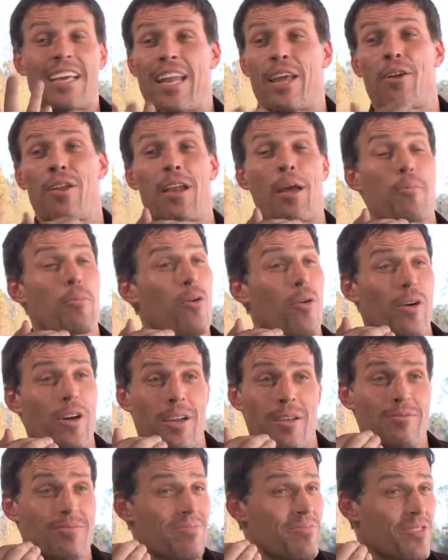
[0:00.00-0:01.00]
and he ended up
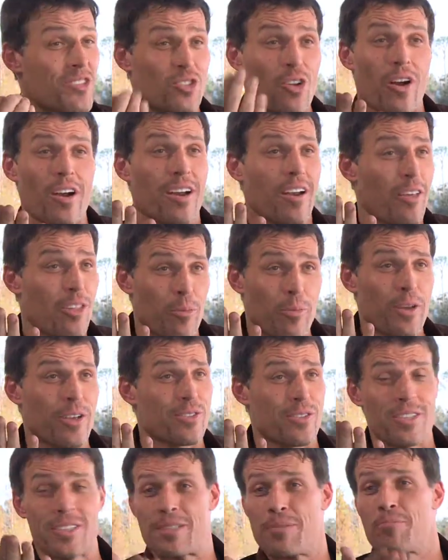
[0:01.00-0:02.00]
going and starting another
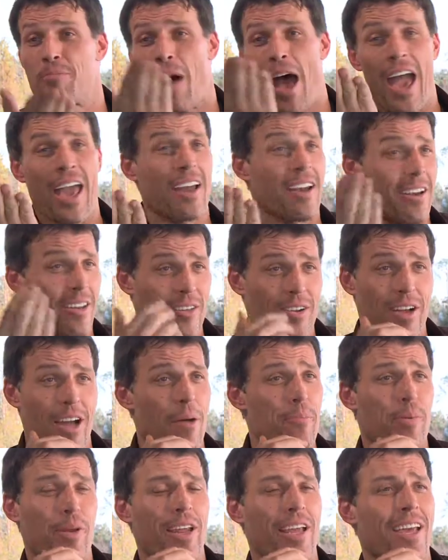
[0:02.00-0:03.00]
business and buying another
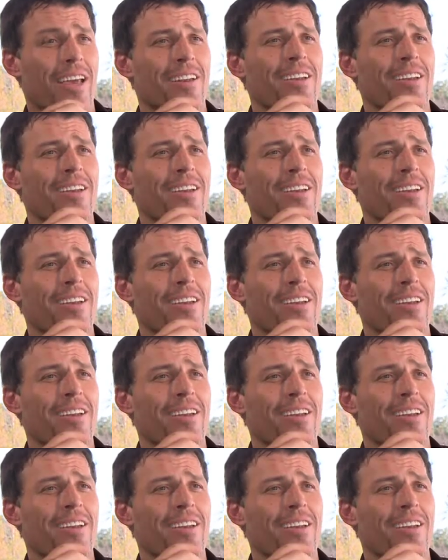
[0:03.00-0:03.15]
company,